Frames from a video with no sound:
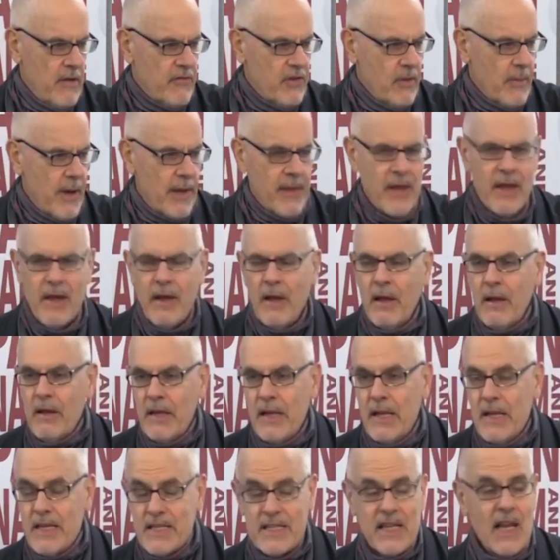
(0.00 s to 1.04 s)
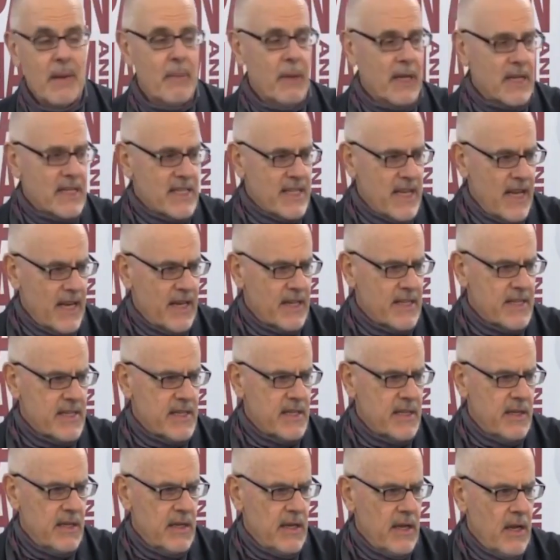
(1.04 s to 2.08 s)
from other Islamic
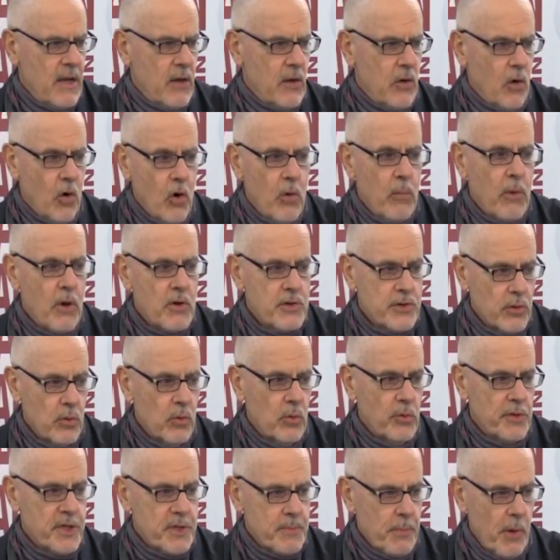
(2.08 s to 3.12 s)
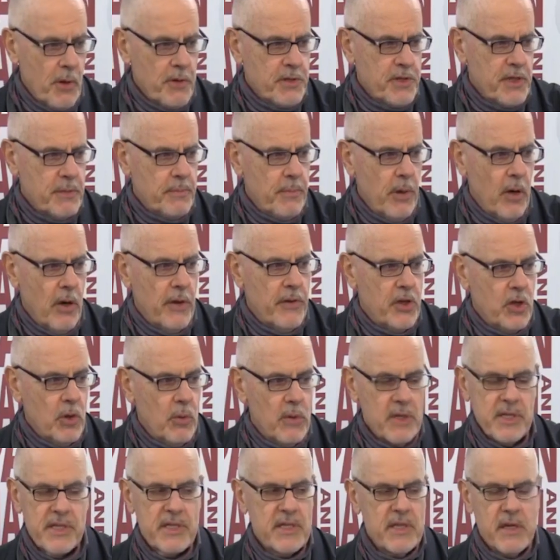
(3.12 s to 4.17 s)
sects. Almost all sponsored by the
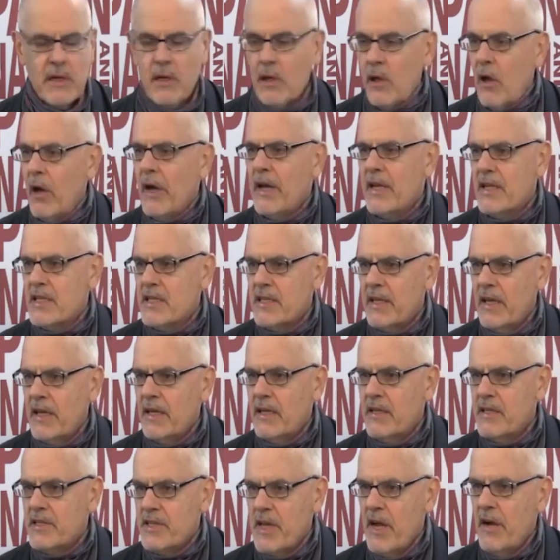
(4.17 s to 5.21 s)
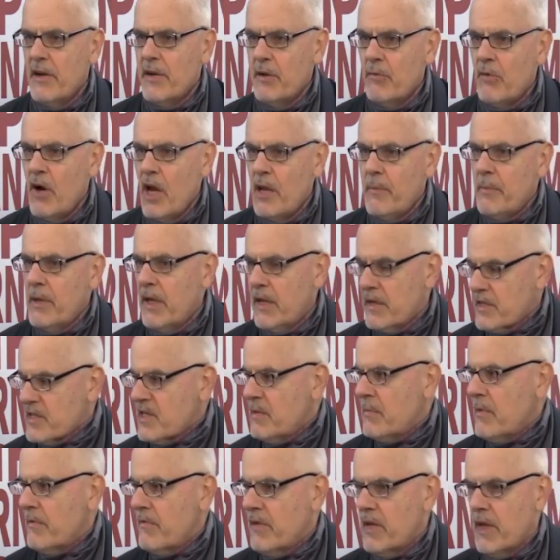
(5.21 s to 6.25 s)
U S client state, Saudi Arabia, and
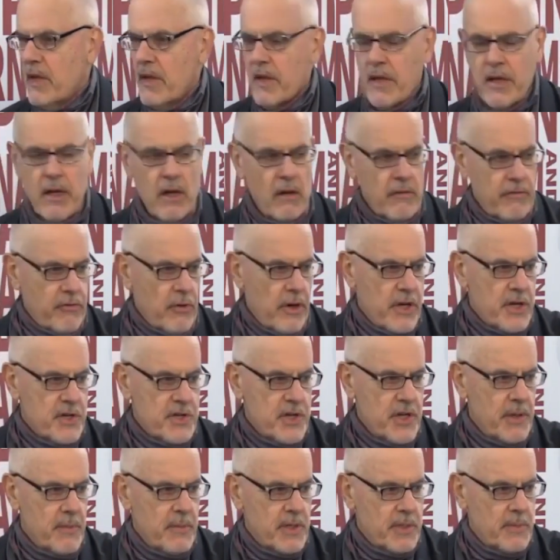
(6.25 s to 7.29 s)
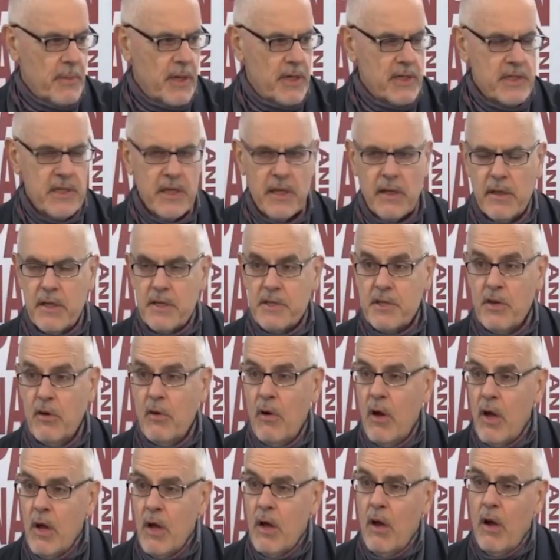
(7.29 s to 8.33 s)
some of the other Gulf regimes, basically.
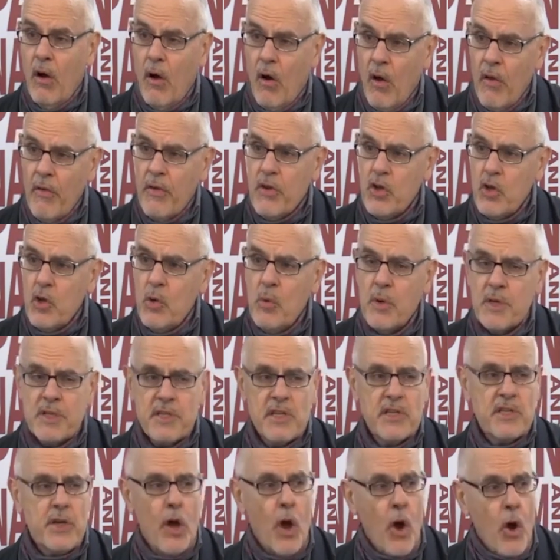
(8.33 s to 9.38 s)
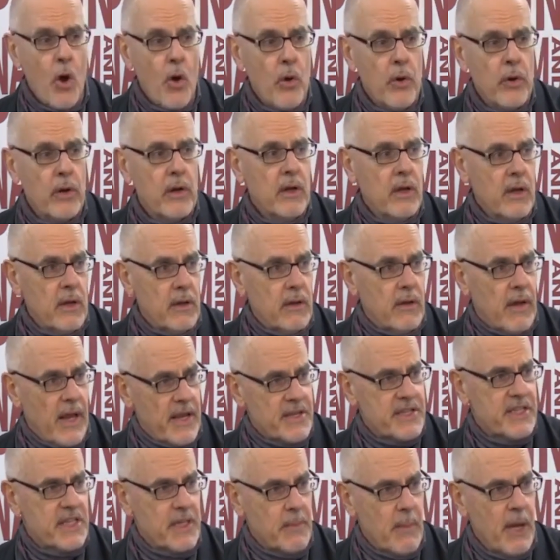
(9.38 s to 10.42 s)
So on the U S's own
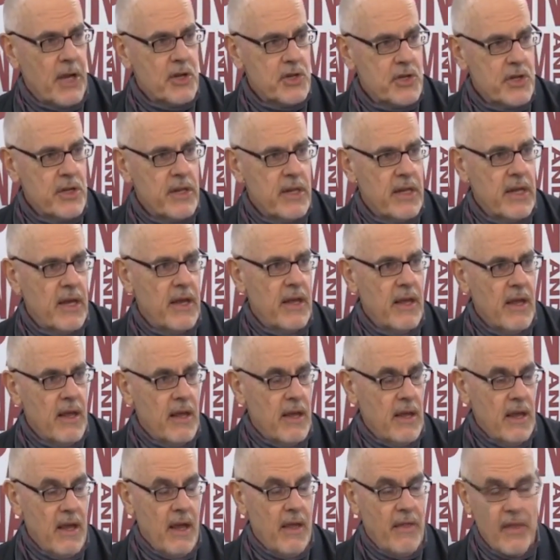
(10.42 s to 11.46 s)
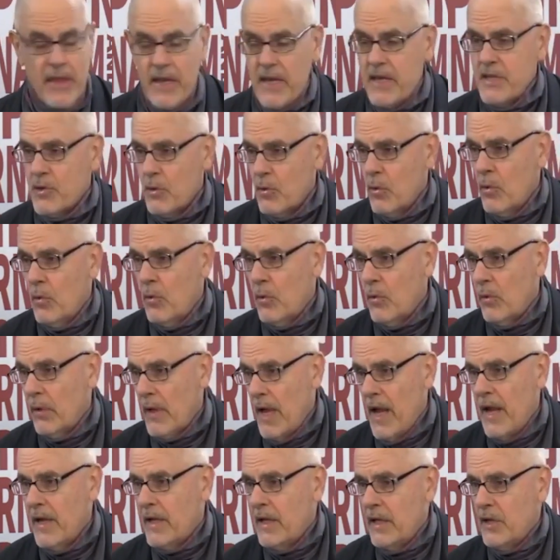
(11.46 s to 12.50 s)
estimation there. And these are all
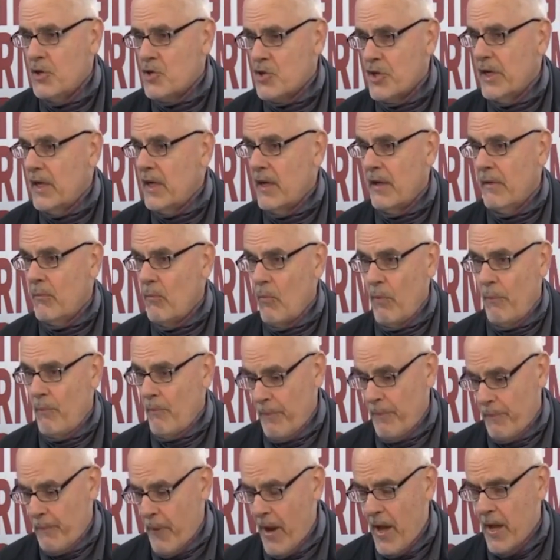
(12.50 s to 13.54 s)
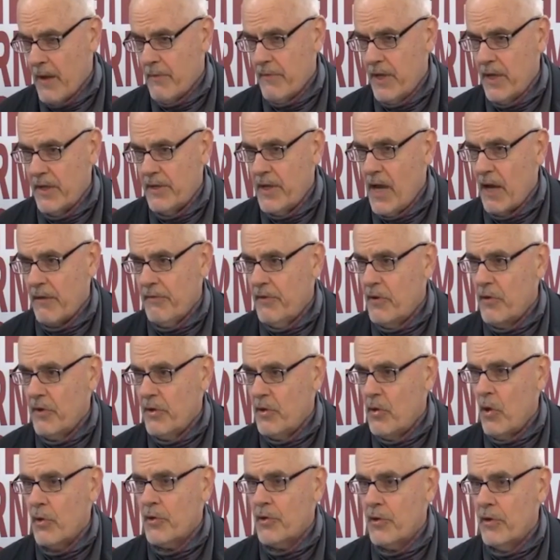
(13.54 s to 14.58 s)
anti-Shia. Part of their Takfiri
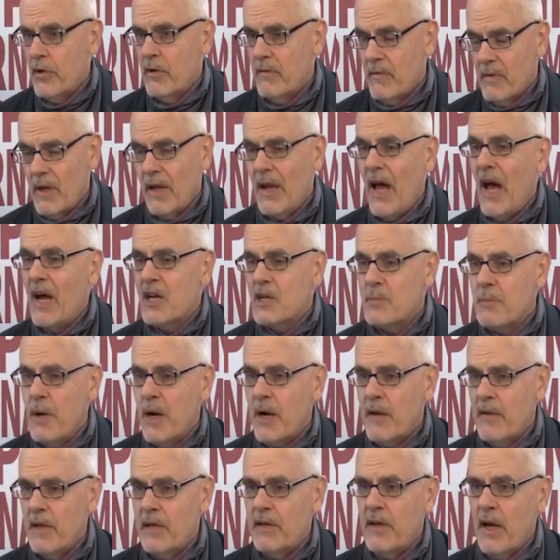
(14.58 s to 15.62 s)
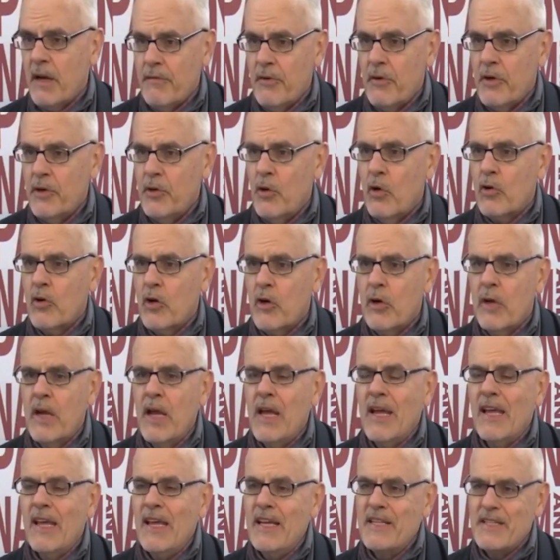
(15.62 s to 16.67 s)
doctrine, the large part of their Takfiri doctrine,
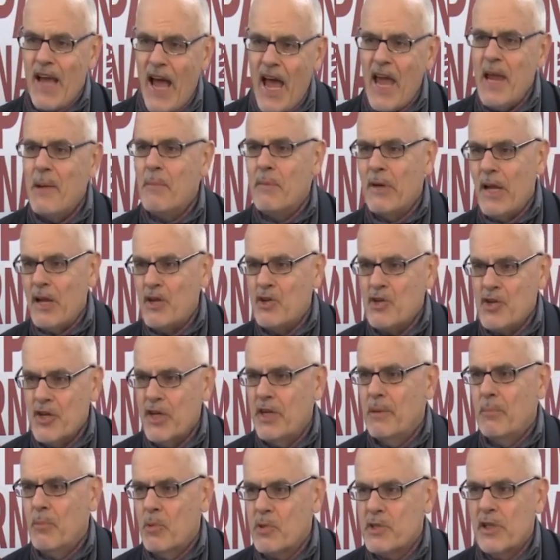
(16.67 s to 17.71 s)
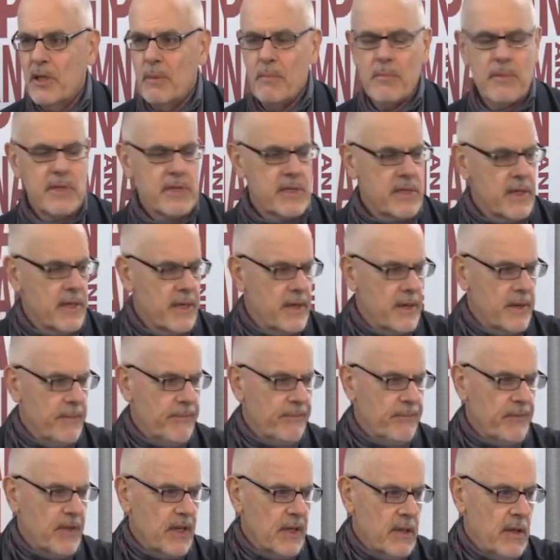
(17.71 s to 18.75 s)
is aimed at Shia Muslims.
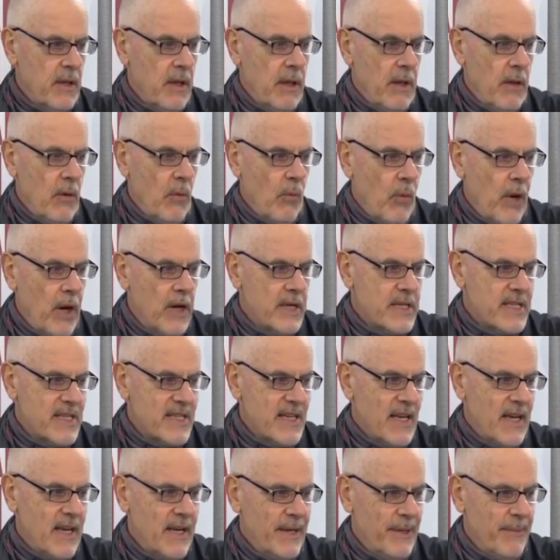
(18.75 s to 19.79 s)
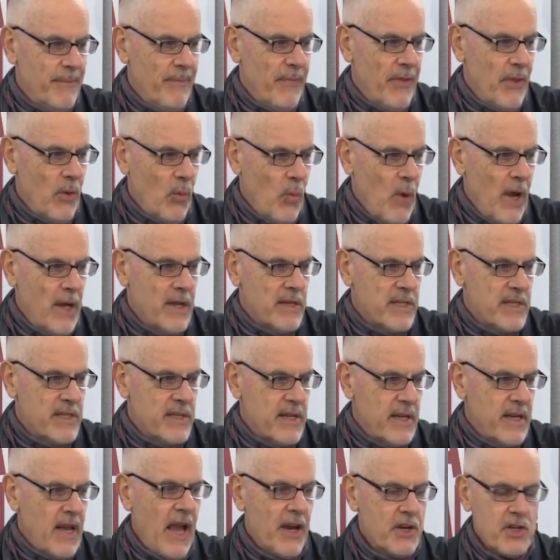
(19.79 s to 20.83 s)
Whereas uh, the ones
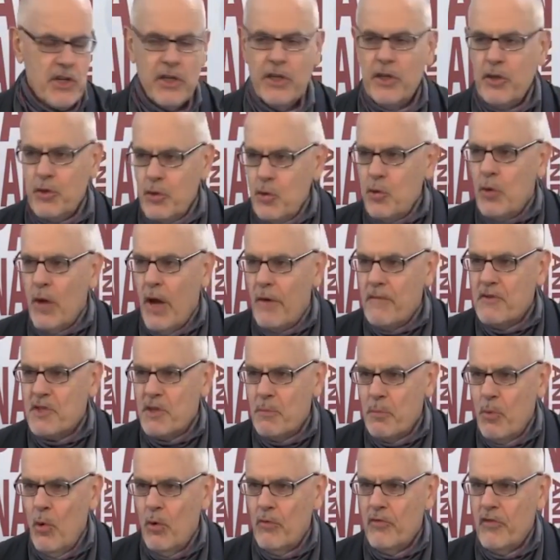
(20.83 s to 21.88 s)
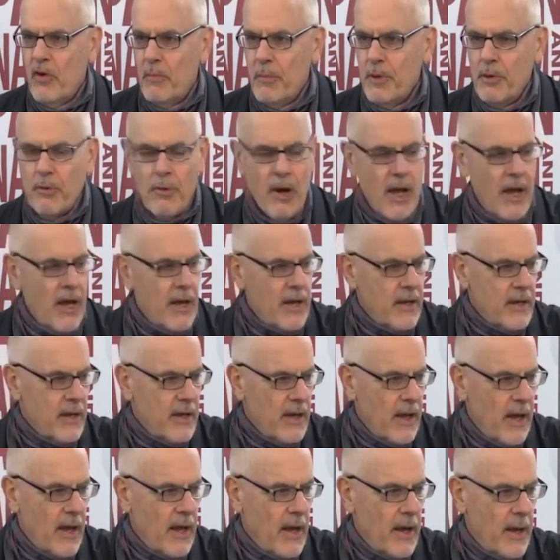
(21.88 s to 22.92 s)
that actually do have support from Iran,
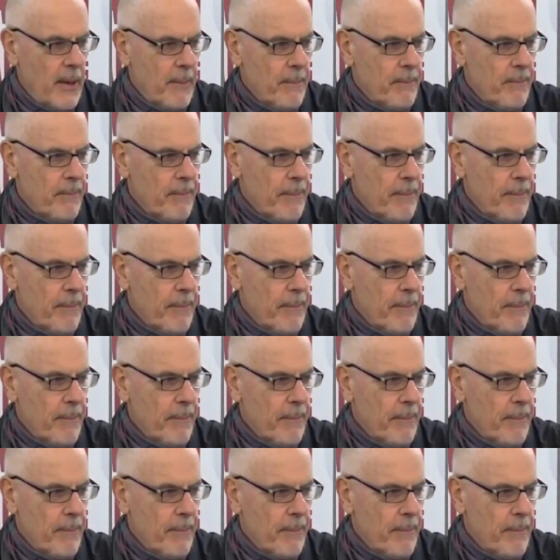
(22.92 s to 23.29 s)
are